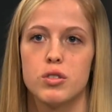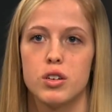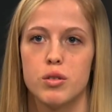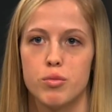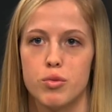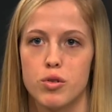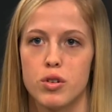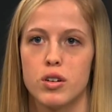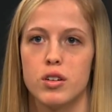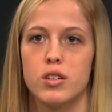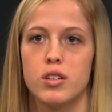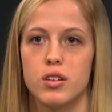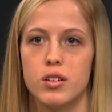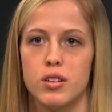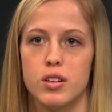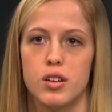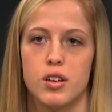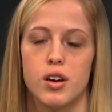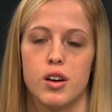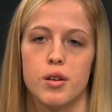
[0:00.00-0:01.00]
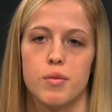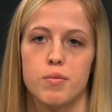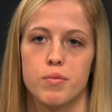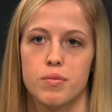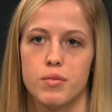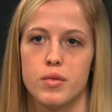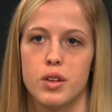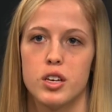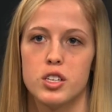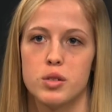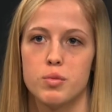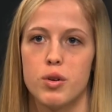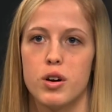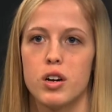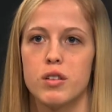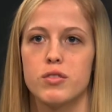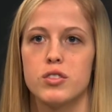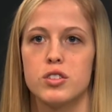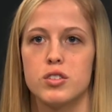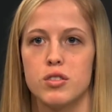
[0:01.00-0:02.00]
important as a part
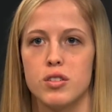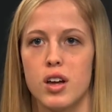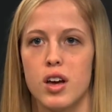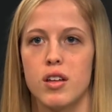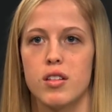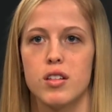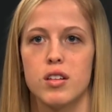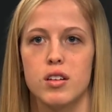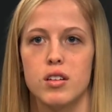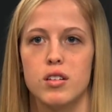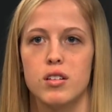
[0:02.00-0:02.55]
of a student athlete.